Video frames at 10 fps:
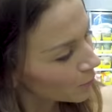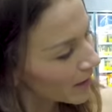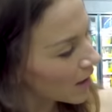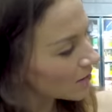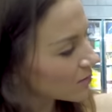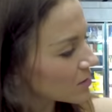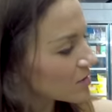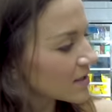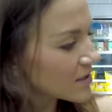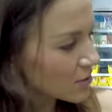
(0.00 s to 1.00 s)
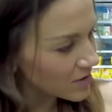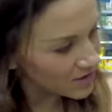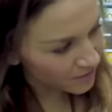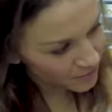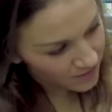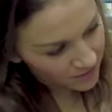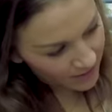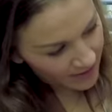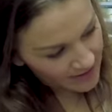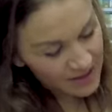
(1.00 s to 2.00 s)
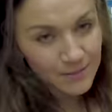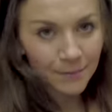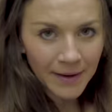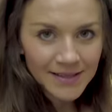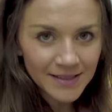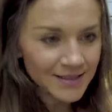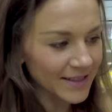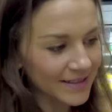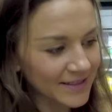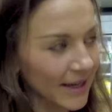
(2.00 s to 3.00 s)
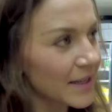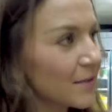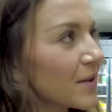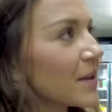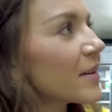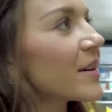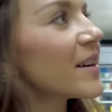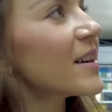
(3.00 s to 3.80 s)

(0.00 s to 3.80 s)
Oh yeah, Alfonso says there's different like spices inside of here.